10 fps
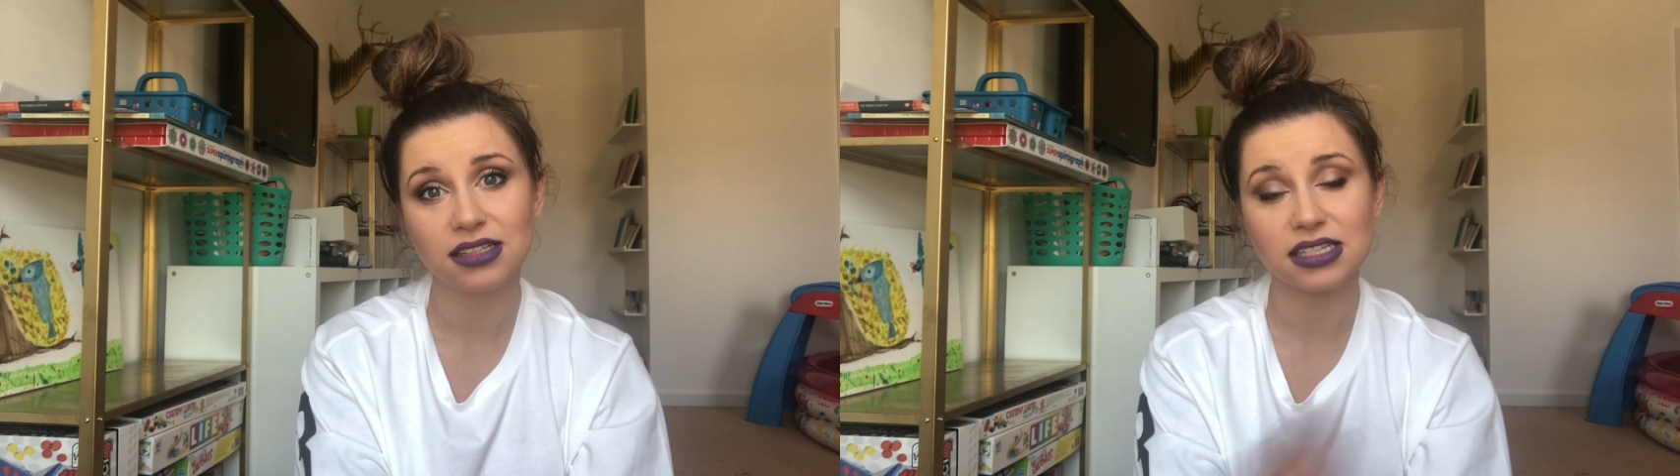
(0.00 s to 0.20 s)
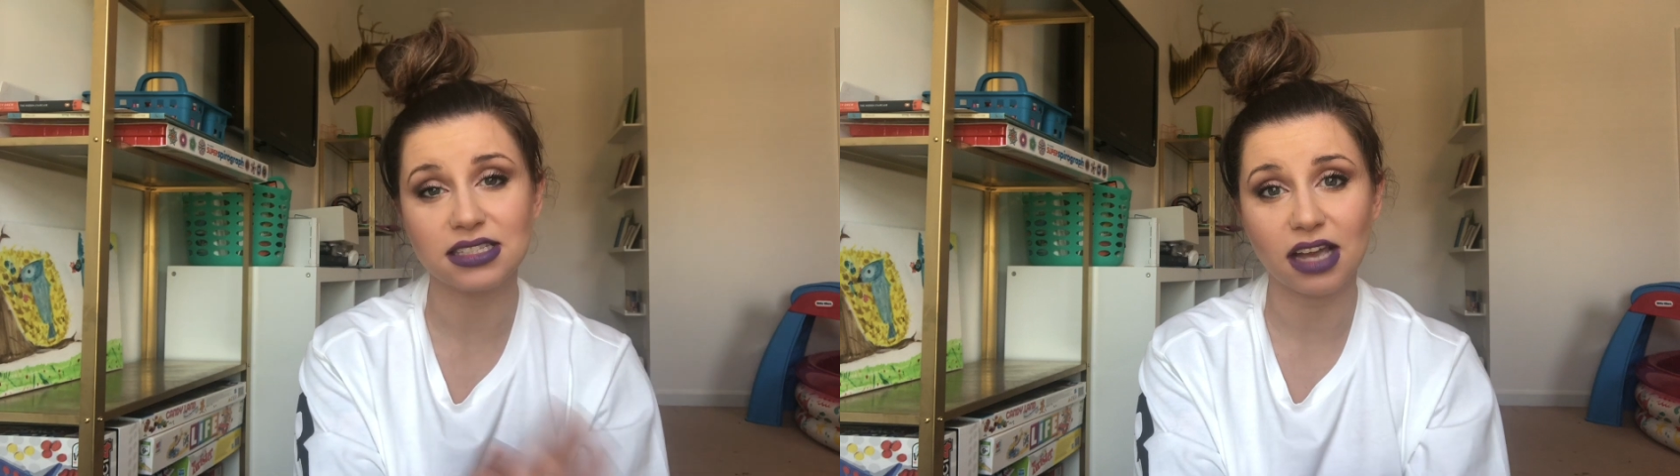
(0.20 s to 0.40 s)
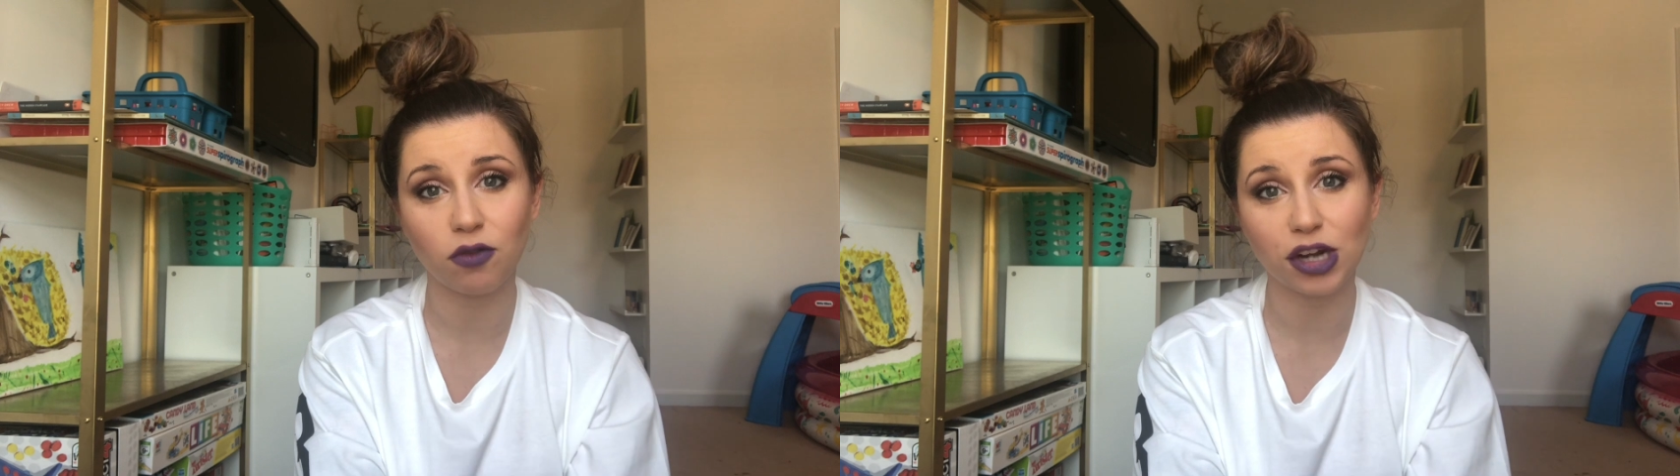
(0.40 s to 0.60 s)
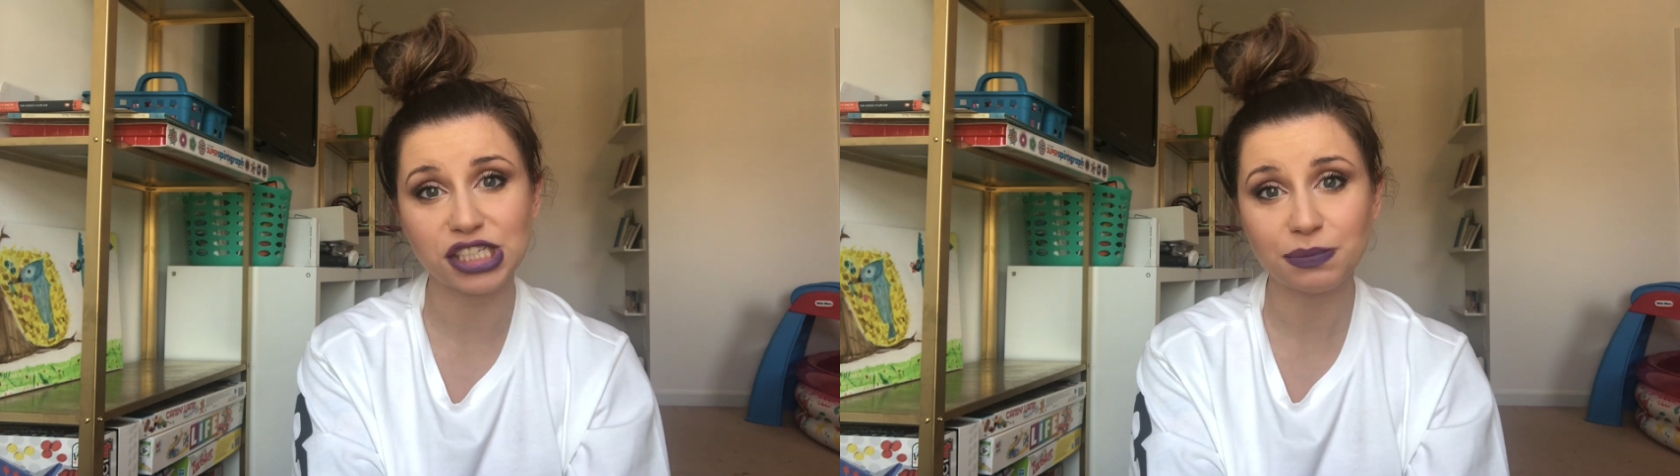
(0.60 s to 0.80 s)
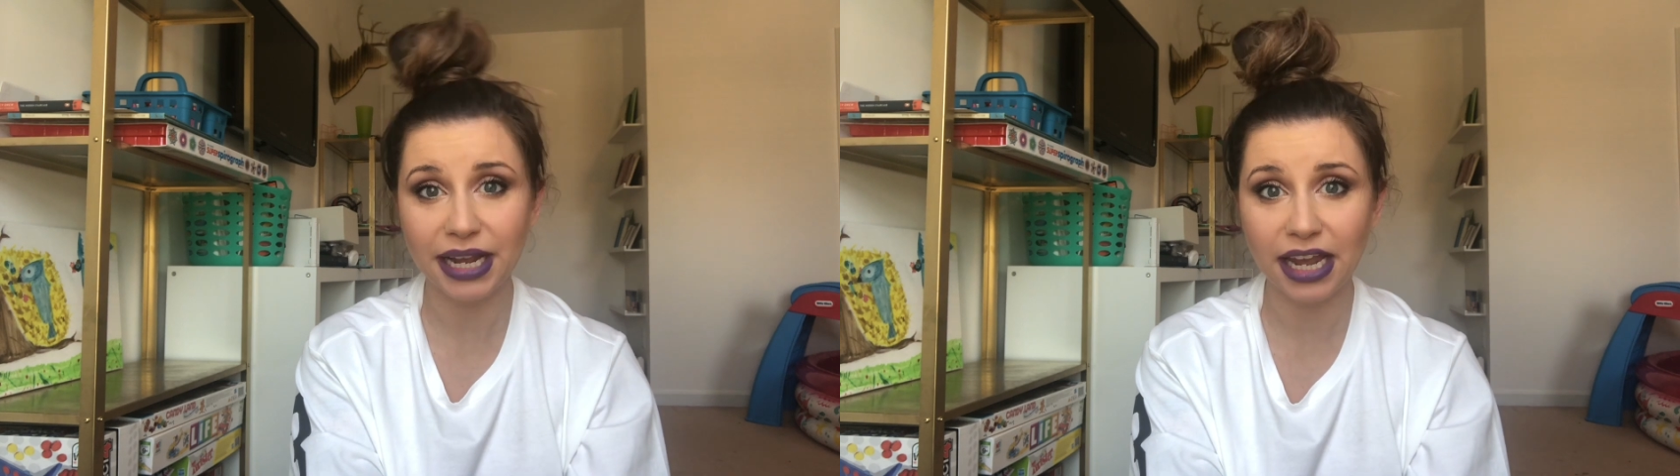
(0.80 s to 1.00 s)
since I've
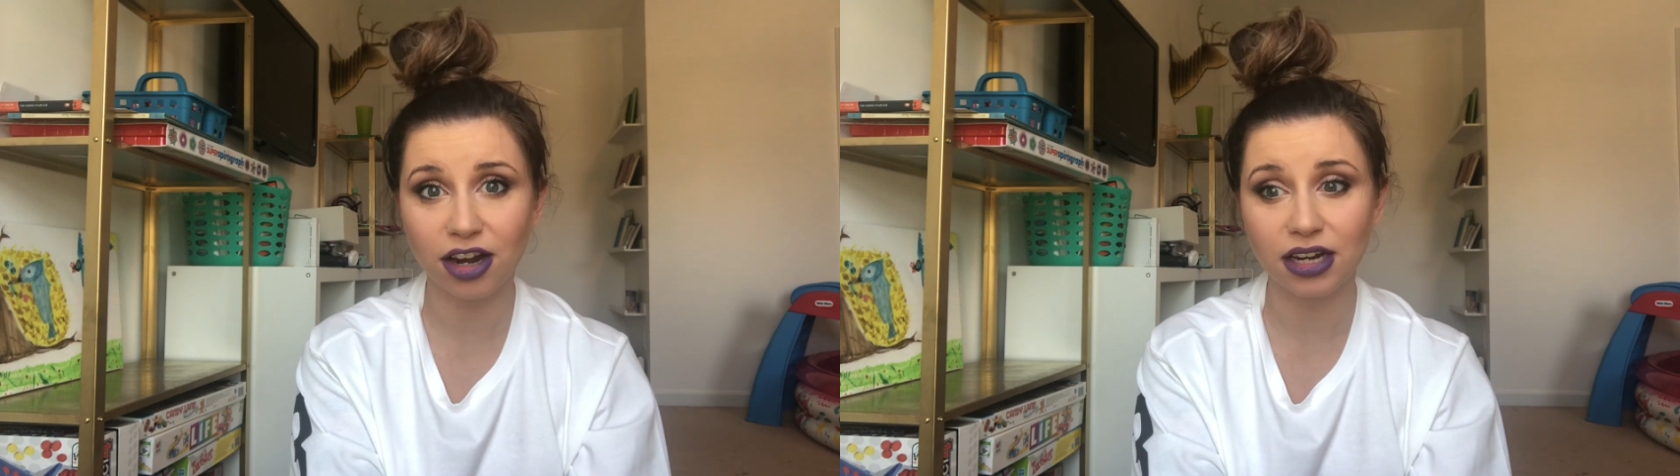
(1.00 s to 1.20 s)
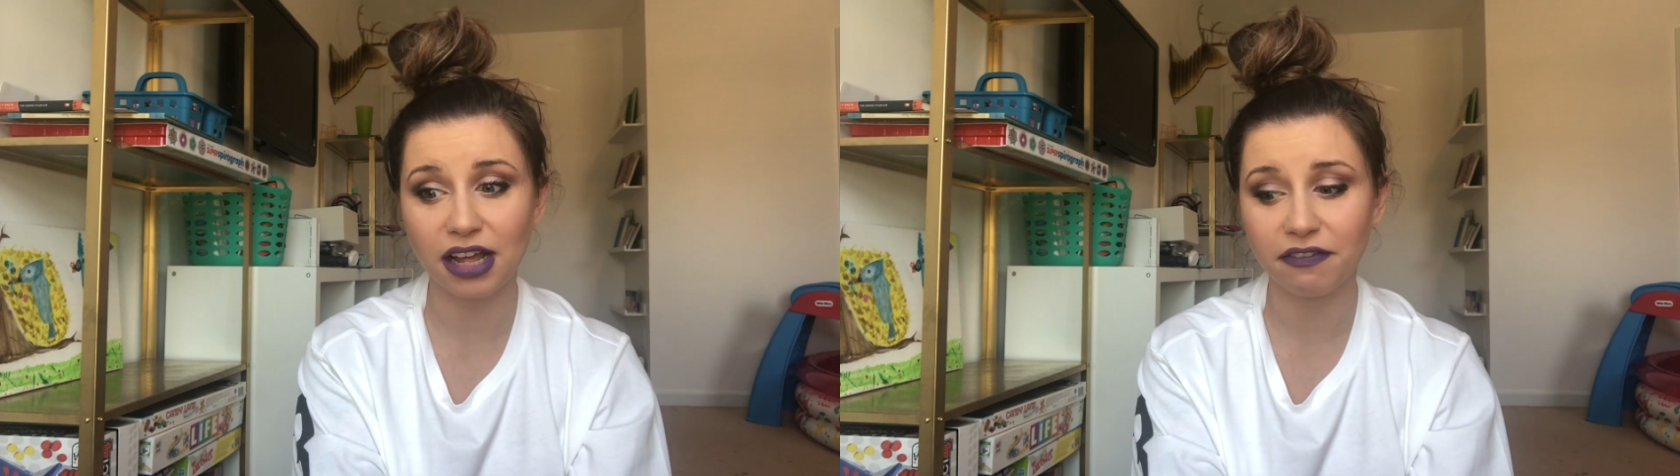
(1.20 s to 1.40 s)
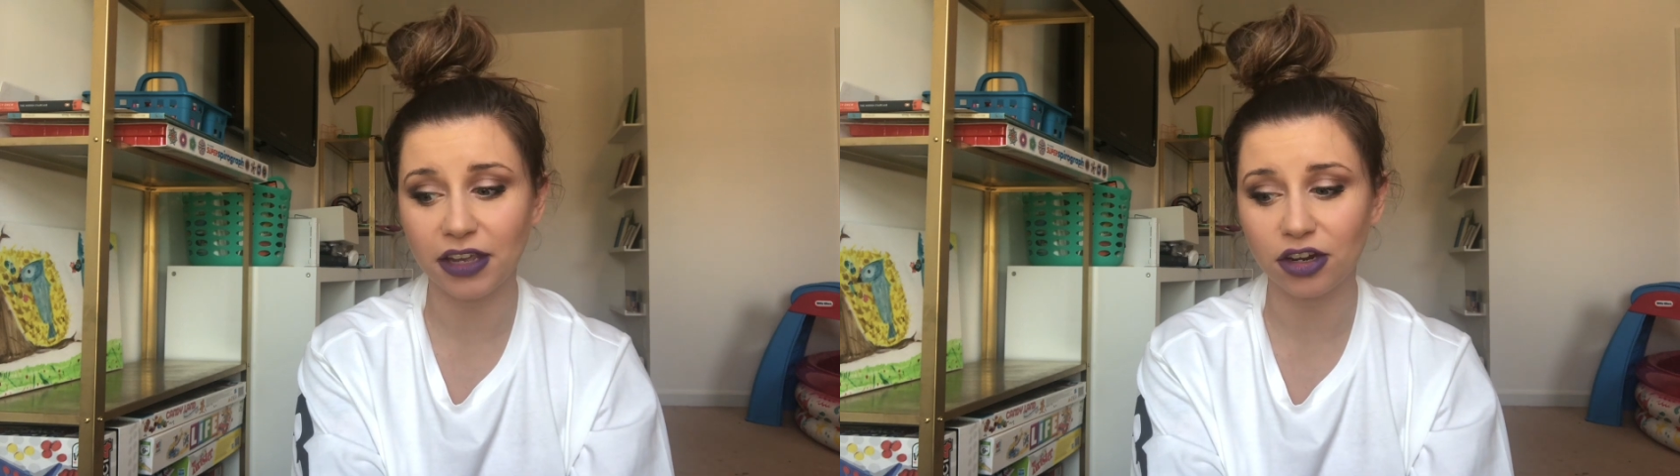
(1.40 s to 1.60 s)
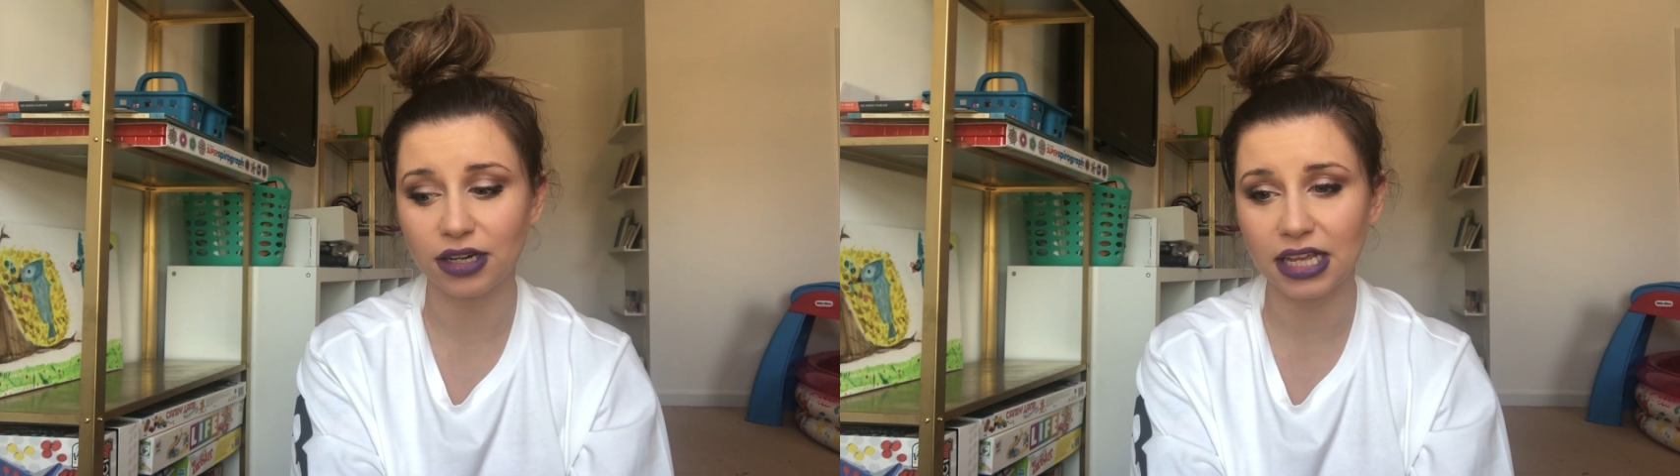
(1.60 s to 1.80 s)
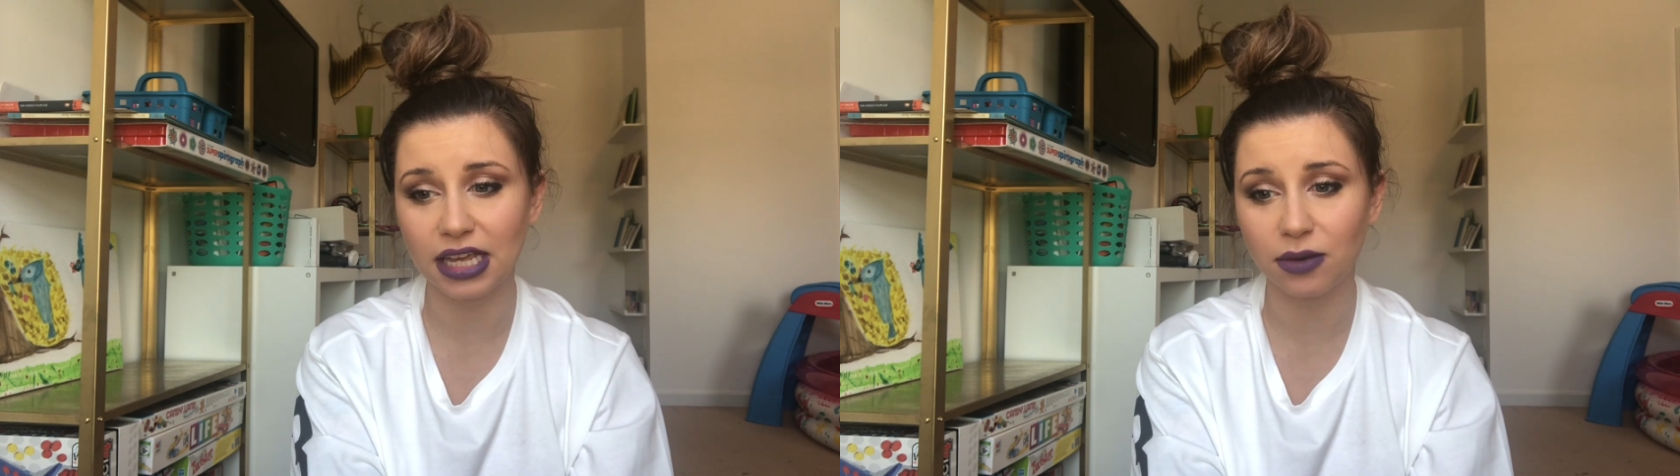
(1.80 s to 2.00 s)
washed my hair, and I
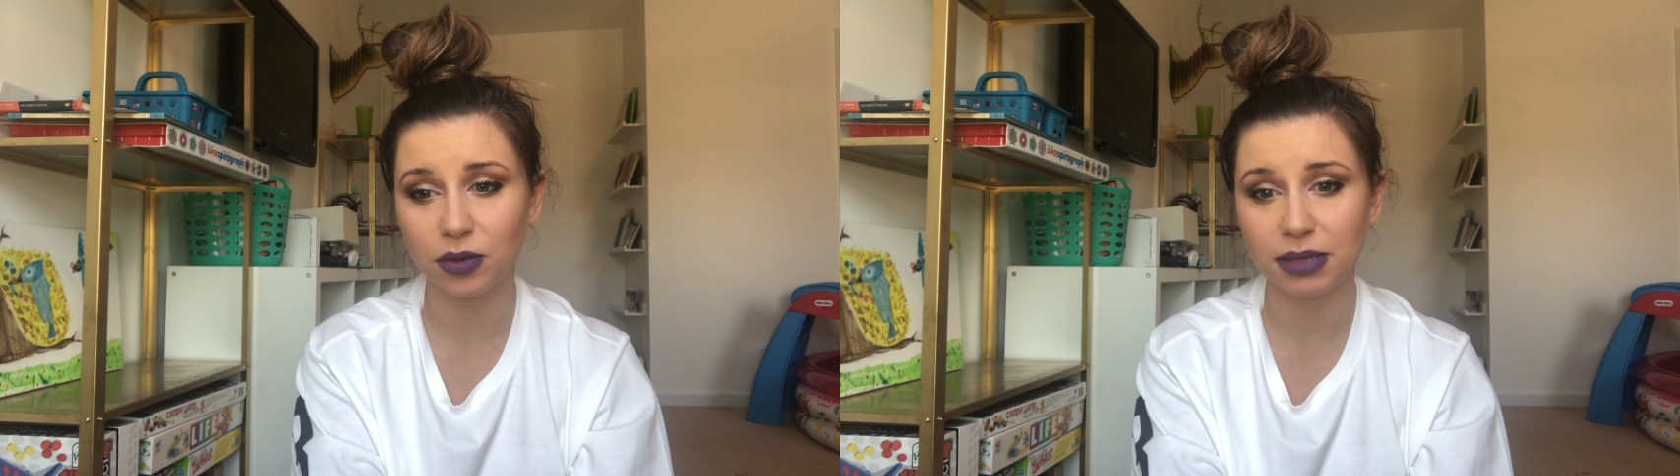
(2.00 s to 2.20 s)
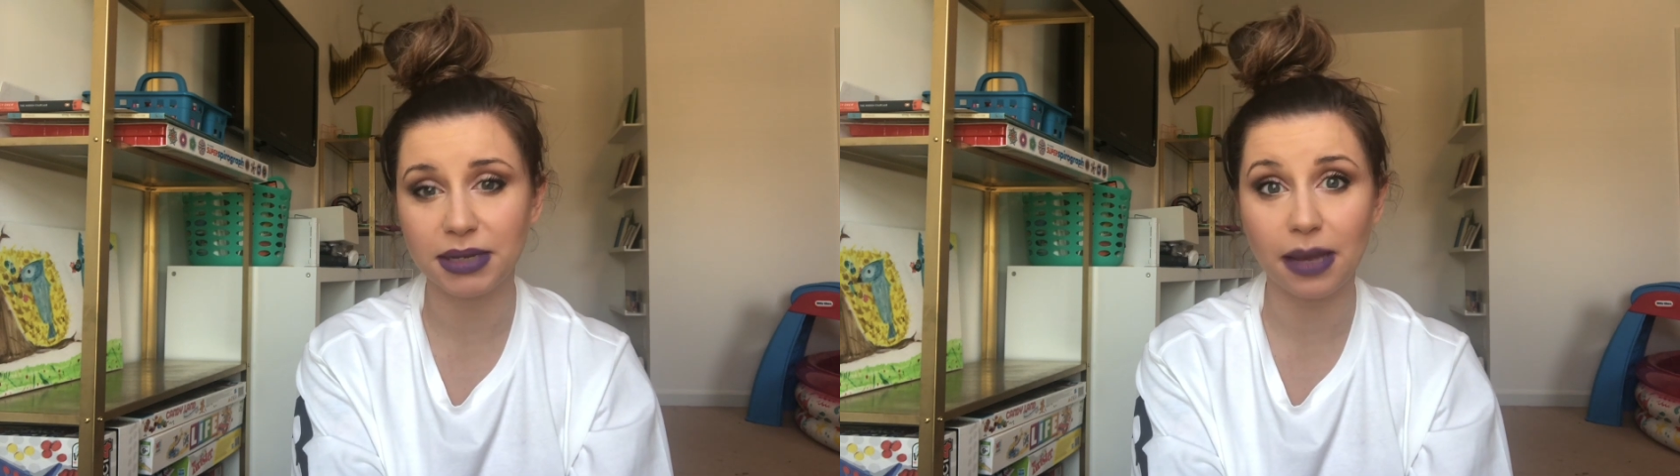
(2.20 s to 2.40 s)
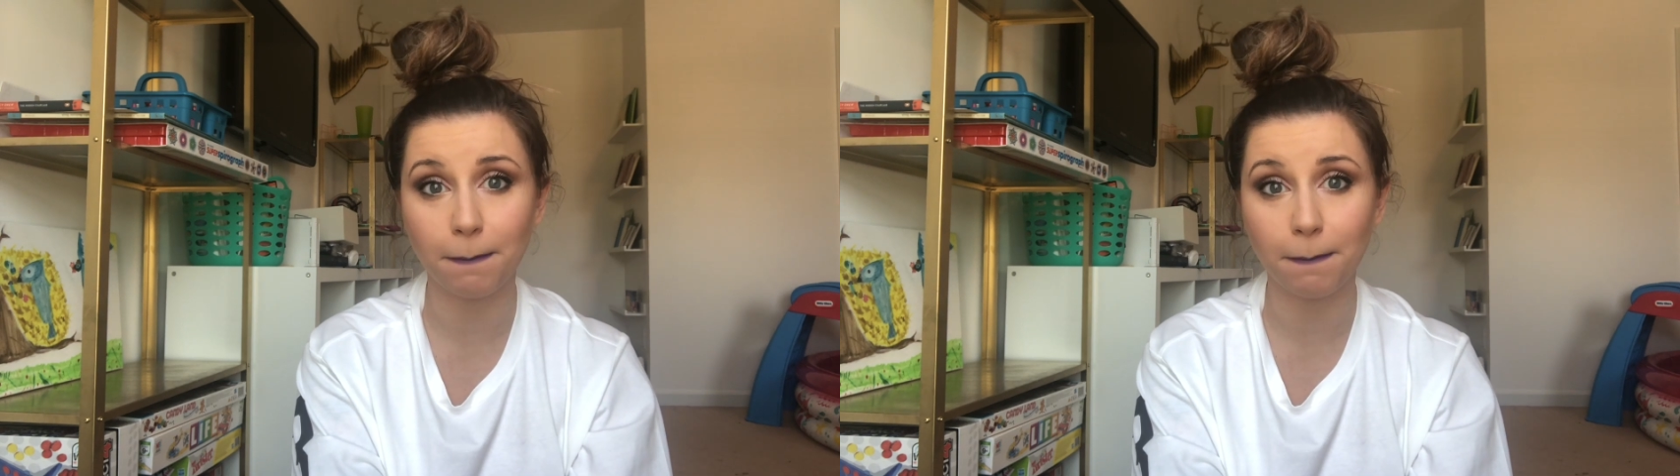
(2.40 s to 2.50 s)
figured it would be a